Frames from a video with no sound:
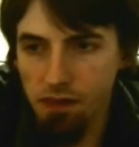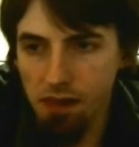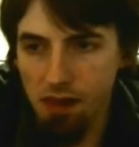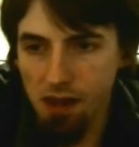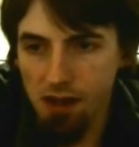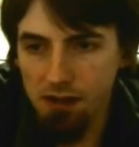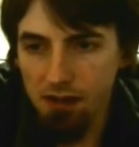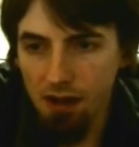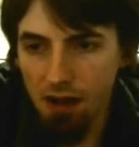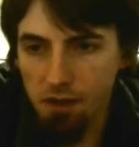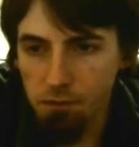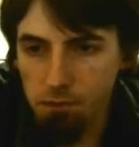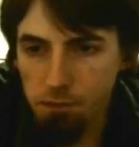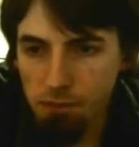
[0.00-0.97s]
and
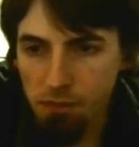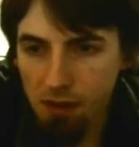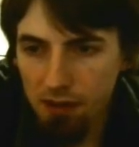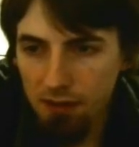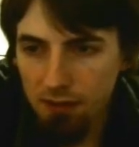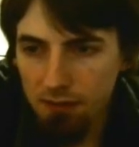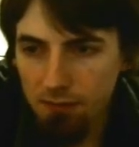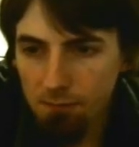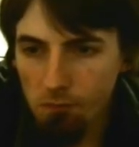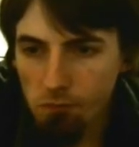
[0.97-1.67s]
I might,